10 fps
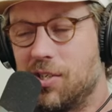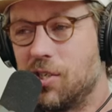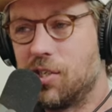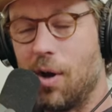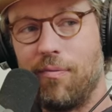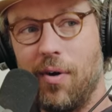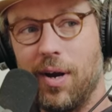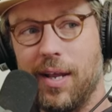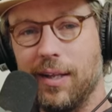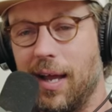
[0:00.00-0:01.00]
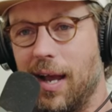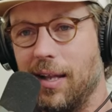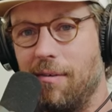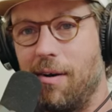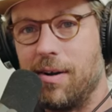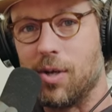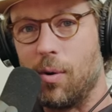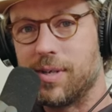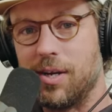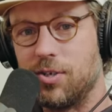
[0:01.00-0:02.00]
he's just so funny, and like I love how he's
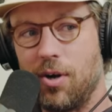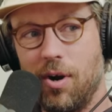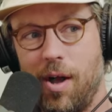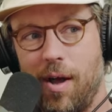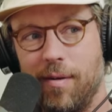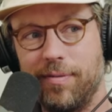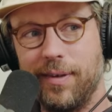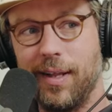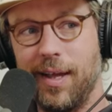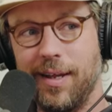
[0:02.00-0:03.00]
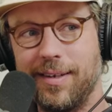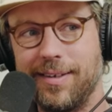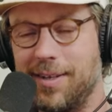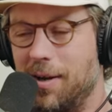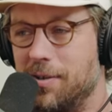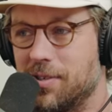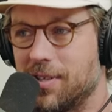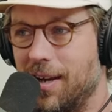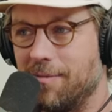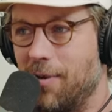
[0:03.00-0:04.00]
always got his shirt off, and like you know he's
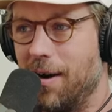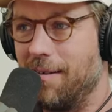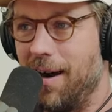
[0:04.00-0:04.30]
just like running